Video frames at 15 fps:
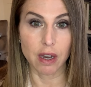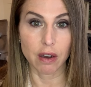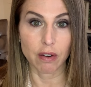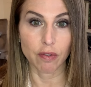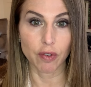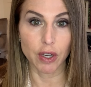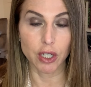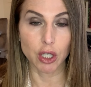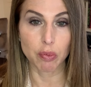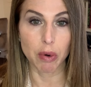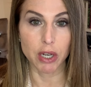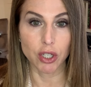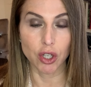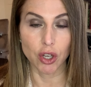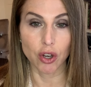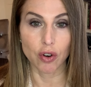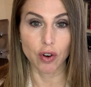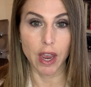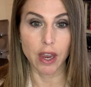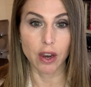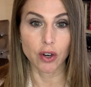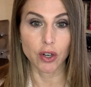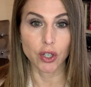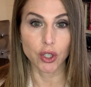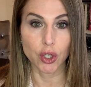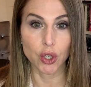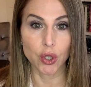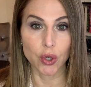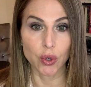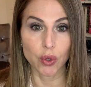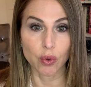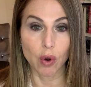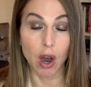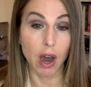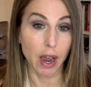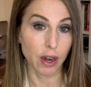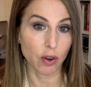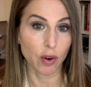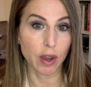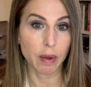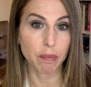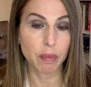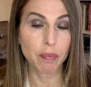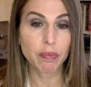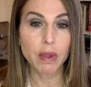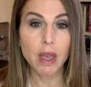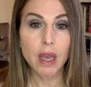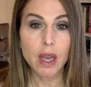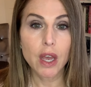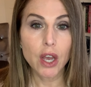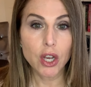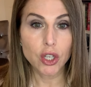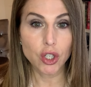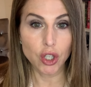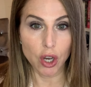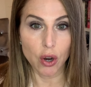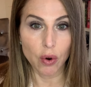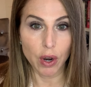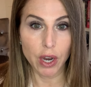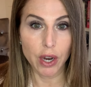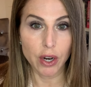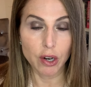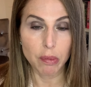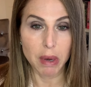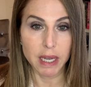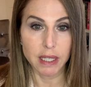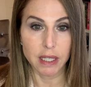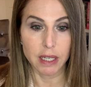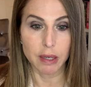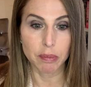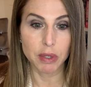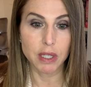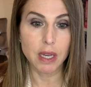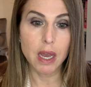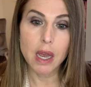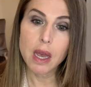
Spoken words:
of expressing your anger to a higher up. So here are my tips.